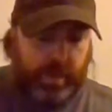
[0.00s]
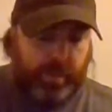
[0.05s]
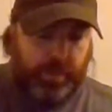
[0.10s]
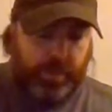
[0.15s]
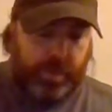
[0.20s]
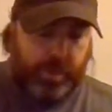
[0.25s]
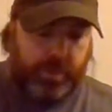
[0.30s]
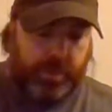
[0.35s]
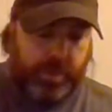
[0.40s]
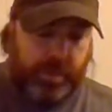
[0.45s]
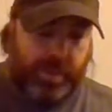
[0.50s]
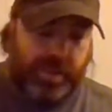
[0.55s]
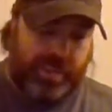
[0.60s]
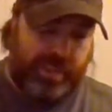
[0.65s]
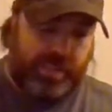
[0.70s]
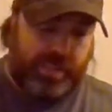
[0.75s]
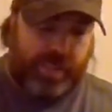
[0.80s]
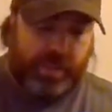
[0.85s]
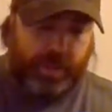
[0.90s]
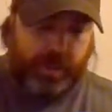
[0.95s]
of
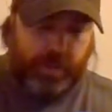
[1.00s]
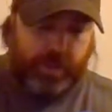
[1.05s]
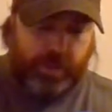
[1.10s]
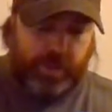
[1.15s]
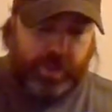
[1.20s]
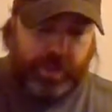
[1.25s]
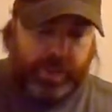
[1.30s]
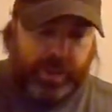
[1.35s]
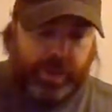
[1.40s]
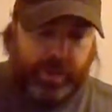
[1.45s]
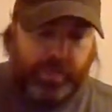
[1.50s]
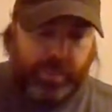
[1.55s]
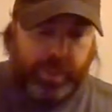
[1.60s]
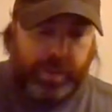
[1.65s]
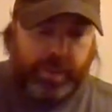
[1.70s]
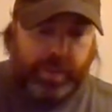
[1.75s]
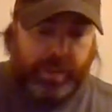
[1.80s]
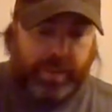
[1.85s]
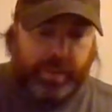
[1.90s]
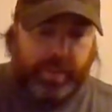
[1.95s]
no, not nerve wracking,
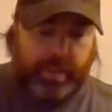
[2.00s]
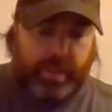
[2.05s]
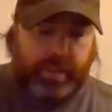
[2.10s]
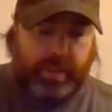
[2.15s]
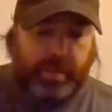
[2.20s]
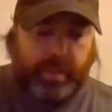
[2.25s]
but like